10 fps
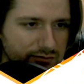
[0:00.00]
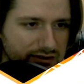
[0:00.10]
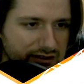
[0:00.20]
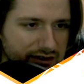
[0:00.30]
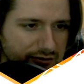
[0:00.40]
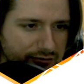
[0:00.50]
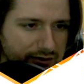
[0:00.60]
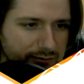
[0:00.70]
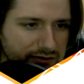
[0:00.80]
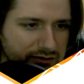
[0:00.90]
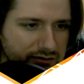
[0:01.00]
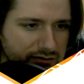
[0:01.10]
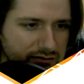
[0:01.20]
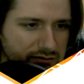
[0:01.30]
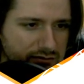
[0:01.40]
we need encrypt
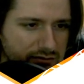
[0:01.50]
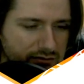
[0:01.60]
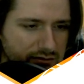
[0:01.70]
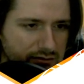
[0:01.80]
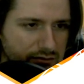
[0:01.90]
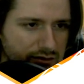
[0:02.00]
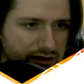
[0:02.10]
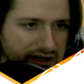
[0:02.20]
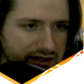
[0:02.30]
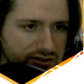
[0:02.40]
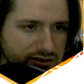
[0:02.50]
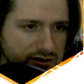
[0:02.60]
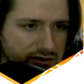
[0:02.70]
or hash.